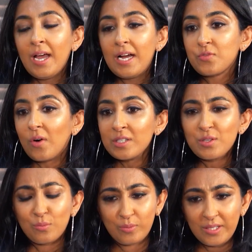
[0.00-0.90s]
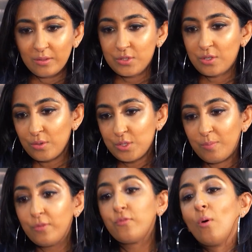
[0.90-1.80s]
as far as the reels go, so
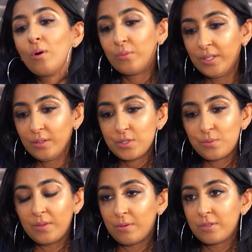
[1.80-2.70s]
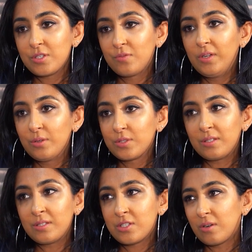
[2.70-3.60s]
before reels, when there were just videos
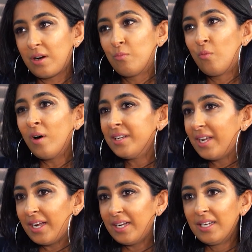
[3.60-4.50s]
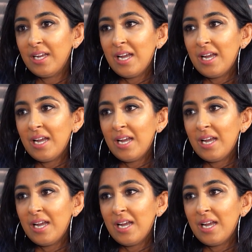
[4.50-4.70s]
on Instagram, one day